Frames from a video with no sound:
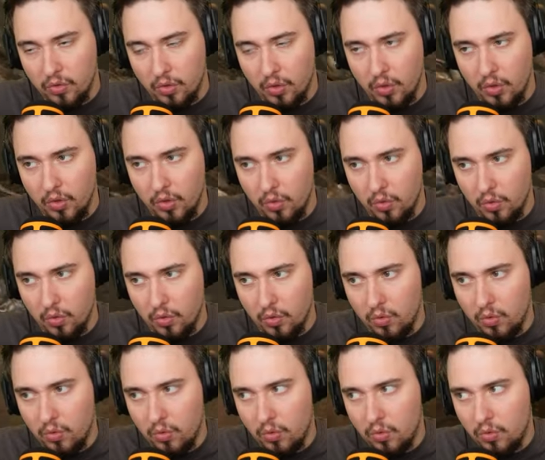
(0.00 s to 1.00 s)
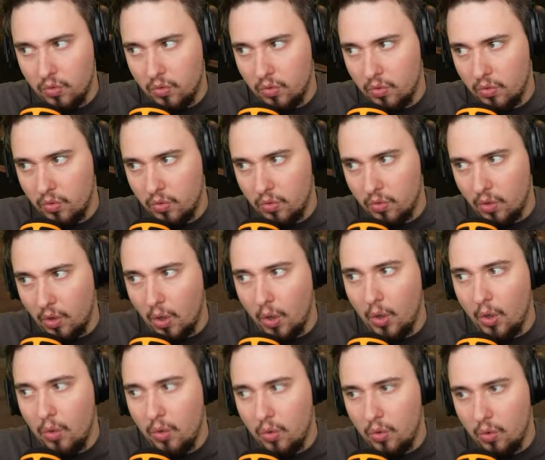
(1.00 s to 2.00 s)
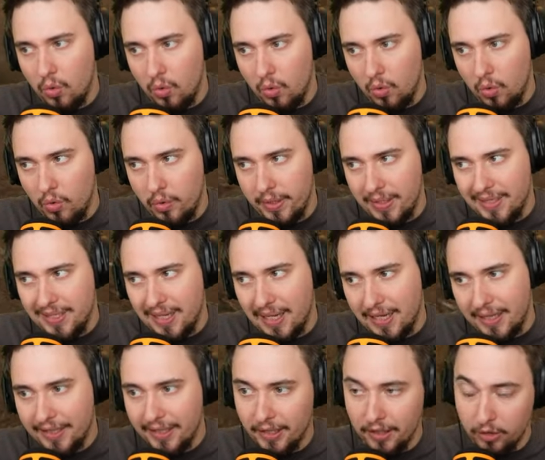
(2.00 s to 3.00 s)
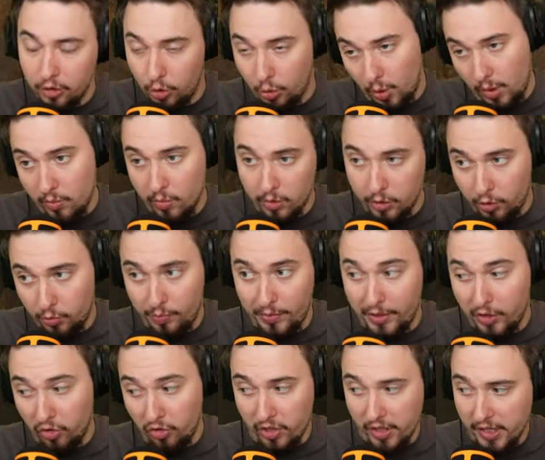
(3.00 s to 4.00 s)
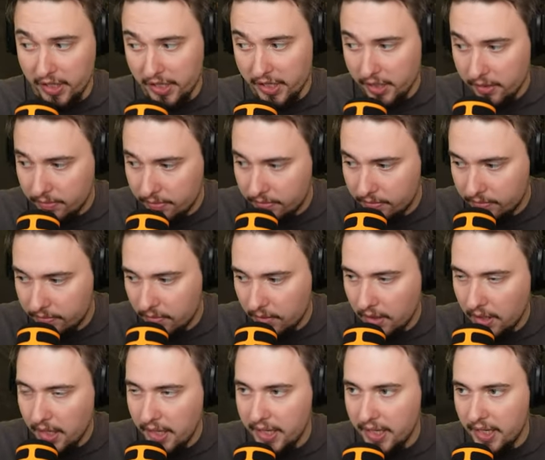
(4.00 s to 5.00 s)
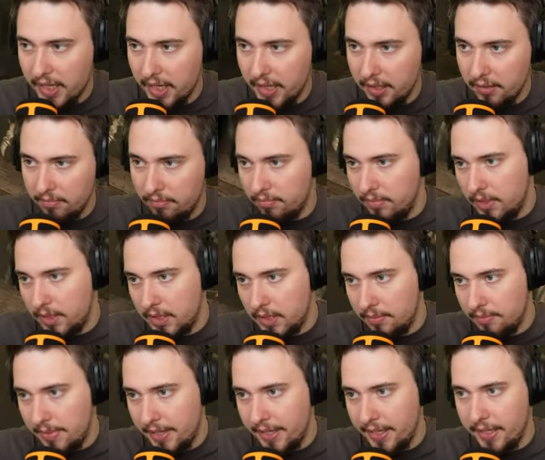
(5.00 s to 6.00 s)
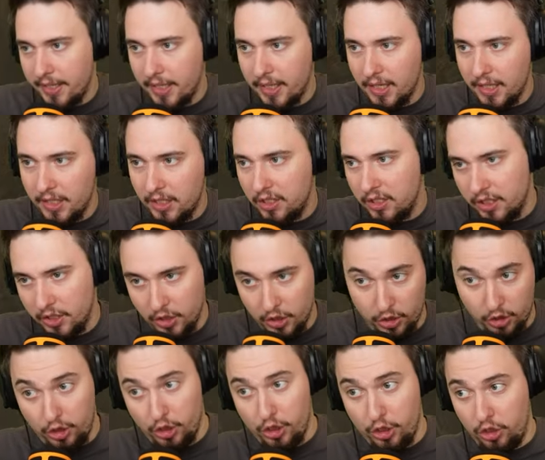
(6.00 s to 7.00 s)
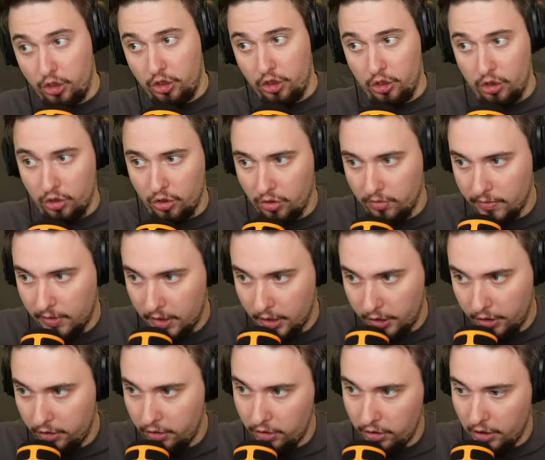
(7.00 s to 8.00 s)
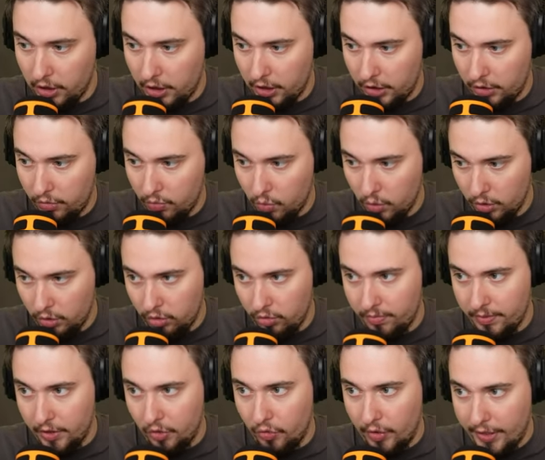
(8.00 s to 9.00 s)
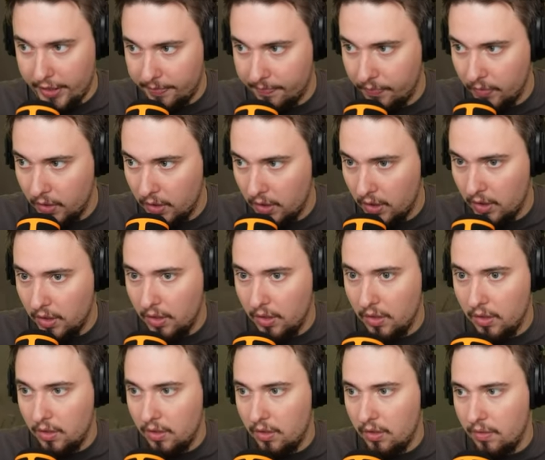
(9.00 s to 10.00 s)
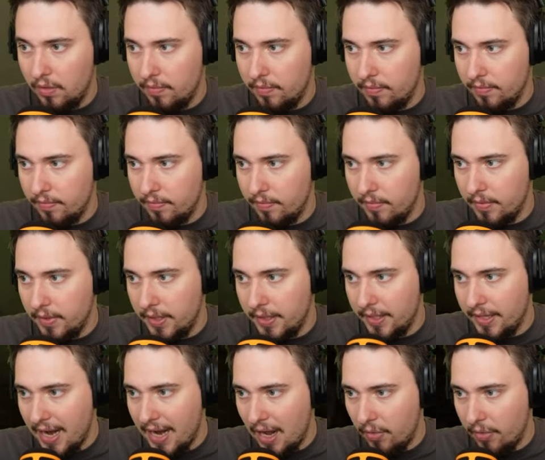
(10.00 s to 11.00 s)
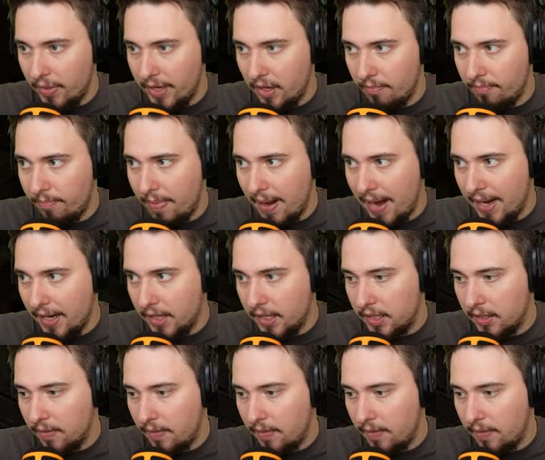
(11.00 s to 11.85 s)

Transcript: Oh. Oh. It's like, do I want to be greedy? And I'm, uh, my answer is just, I, I want to be greedy. And now they are back